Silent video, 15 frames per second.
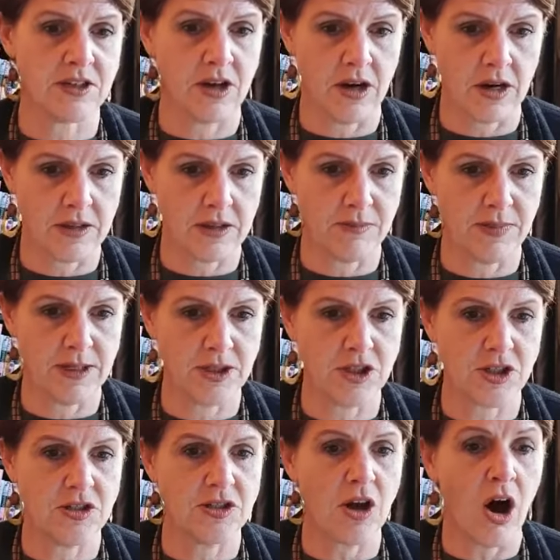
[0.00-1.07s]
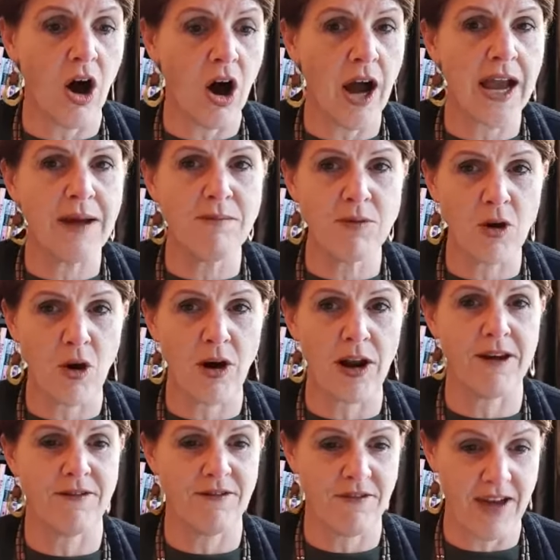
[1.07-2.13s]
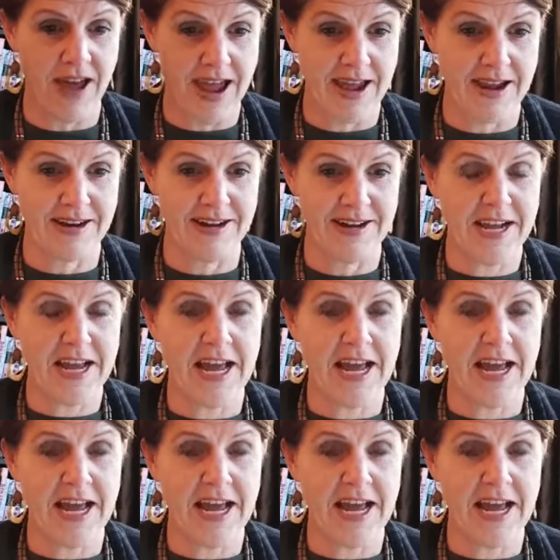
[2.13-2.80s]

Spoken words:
to island benches, I am not a fan.